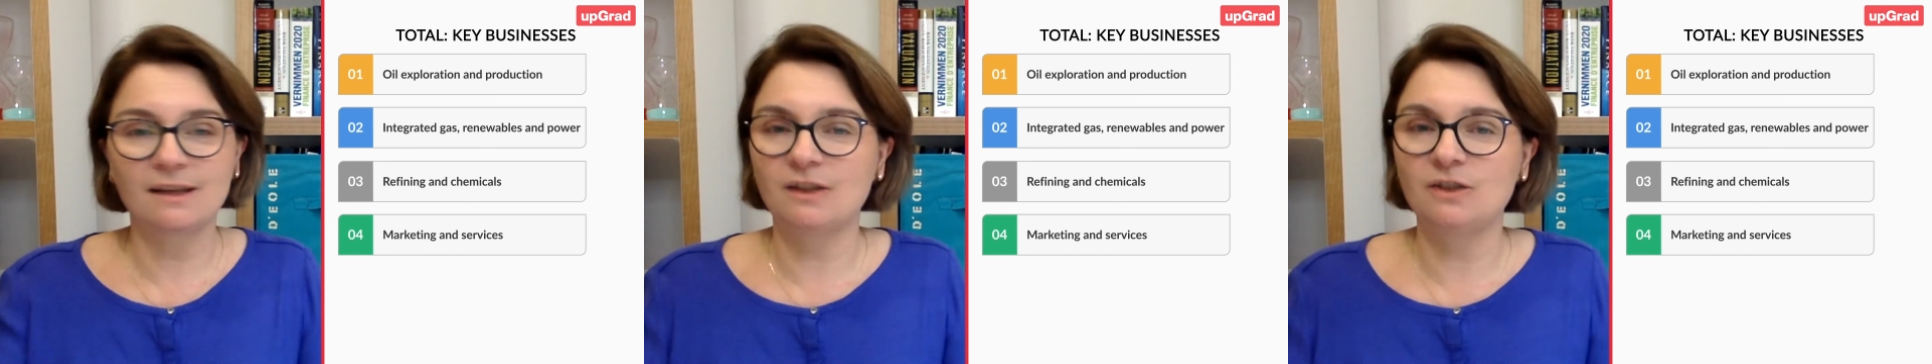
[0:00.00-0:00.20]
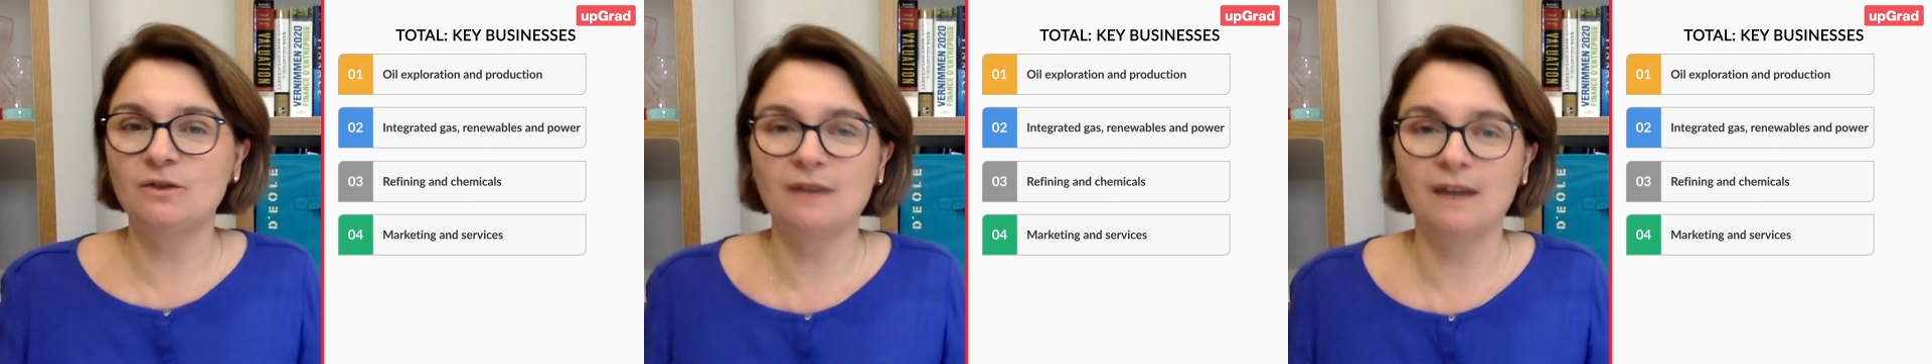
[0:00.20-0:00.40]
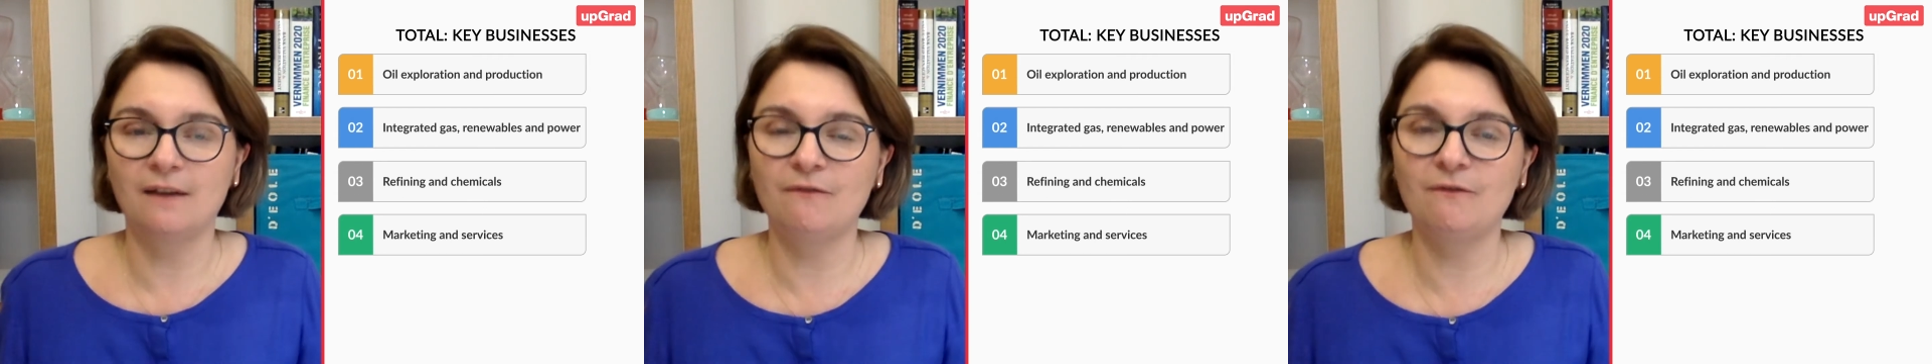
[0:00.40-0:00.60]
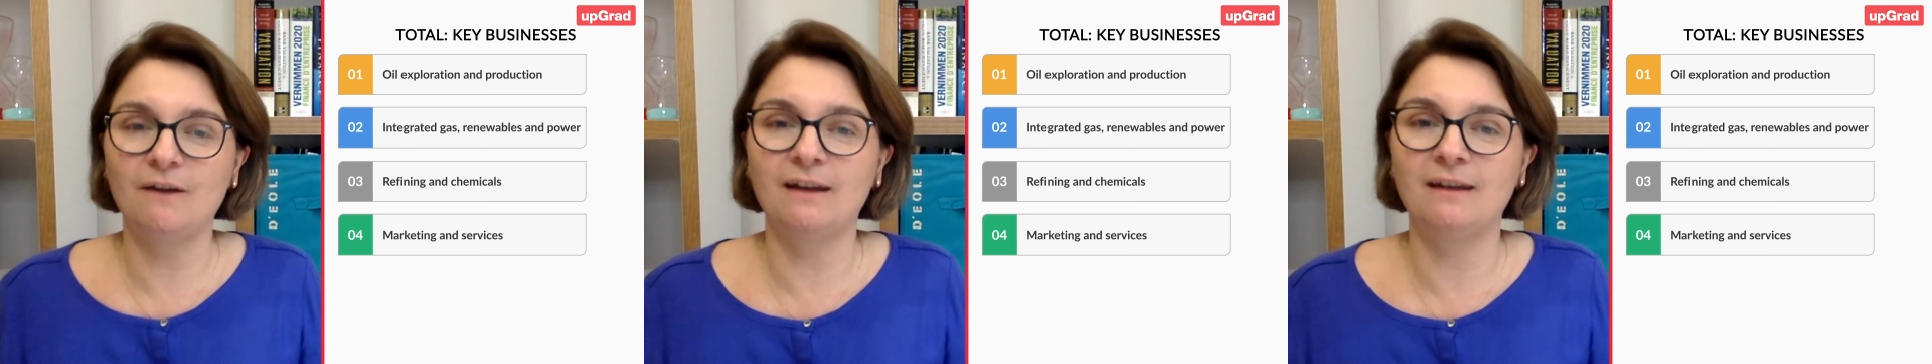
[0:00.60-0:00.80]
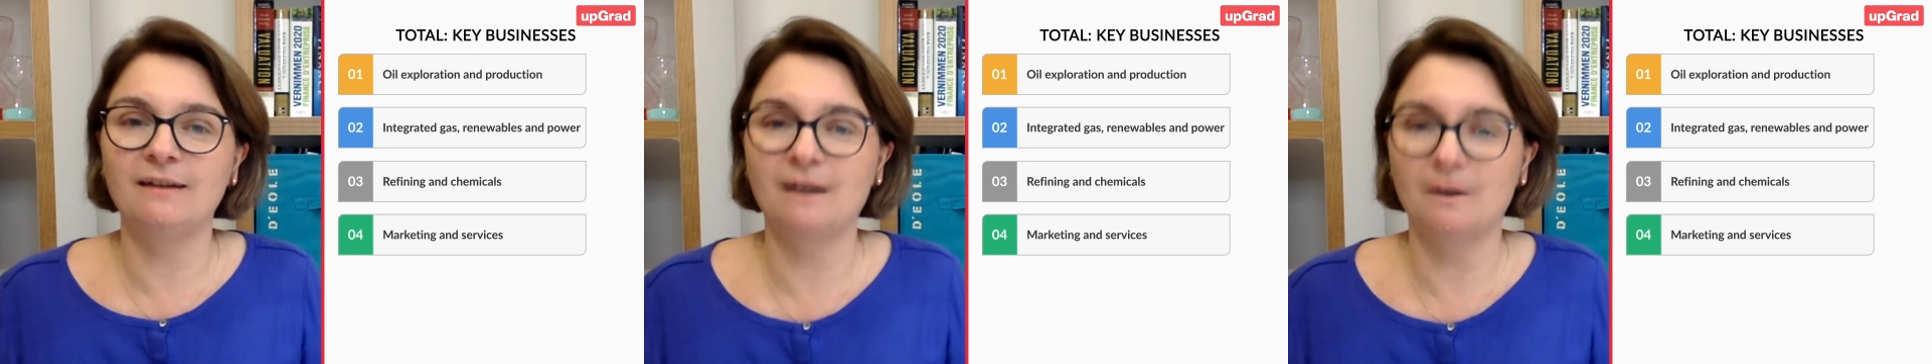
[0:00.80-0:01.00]
that you can
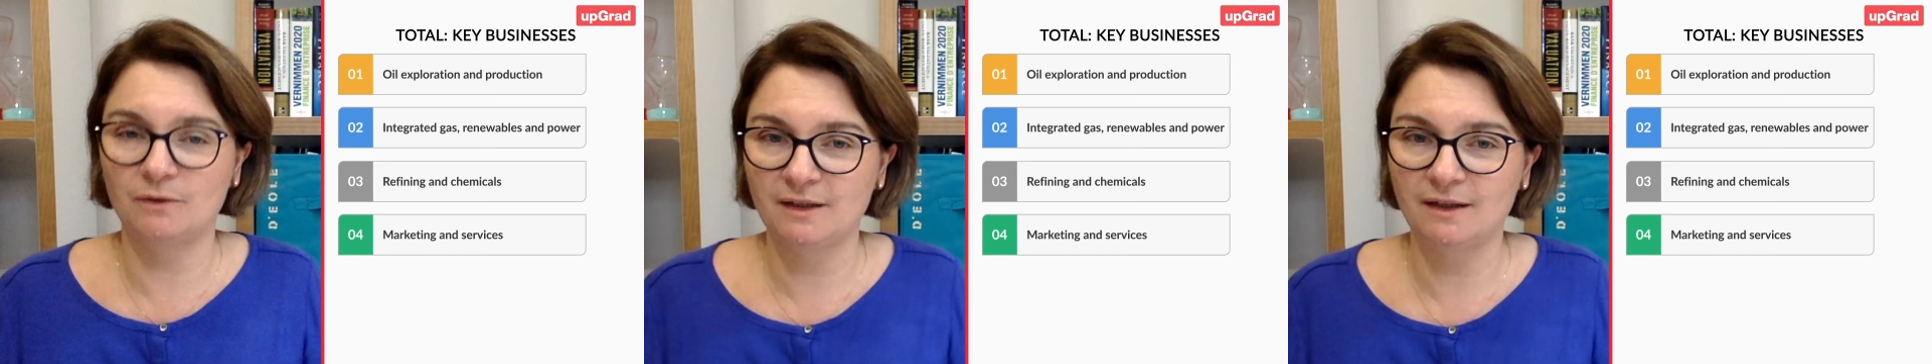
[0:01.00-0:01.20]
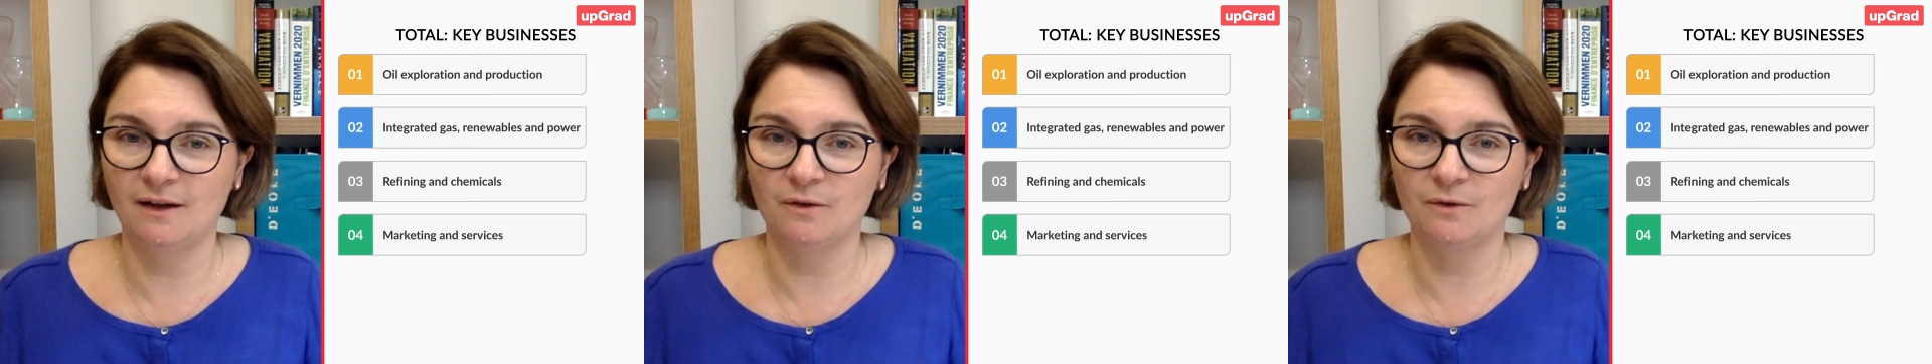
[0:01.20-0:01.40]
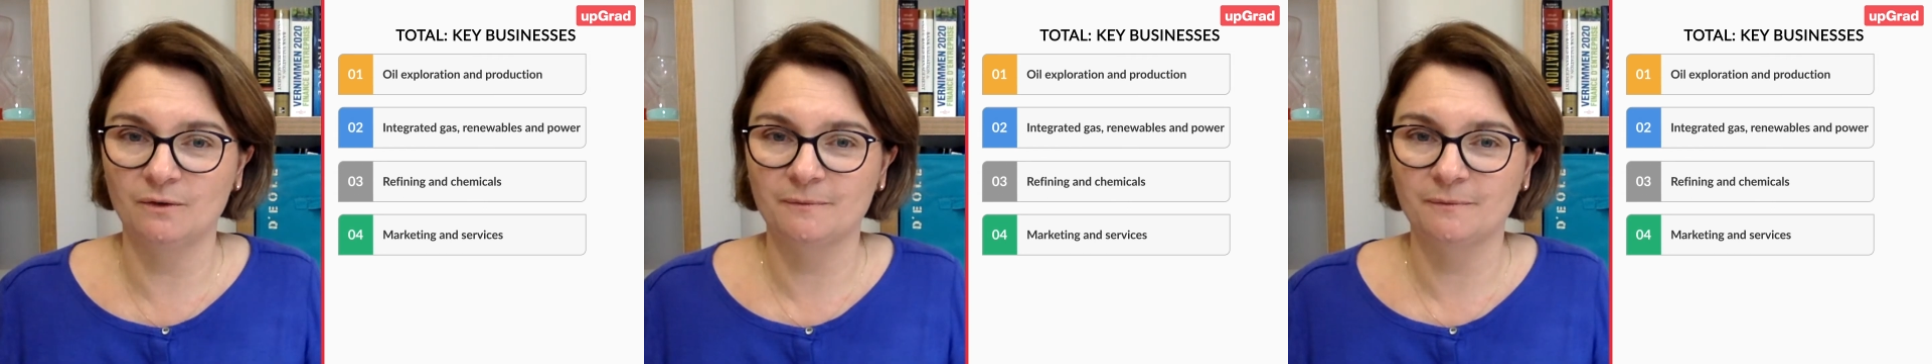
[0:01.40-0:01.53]
find downtown.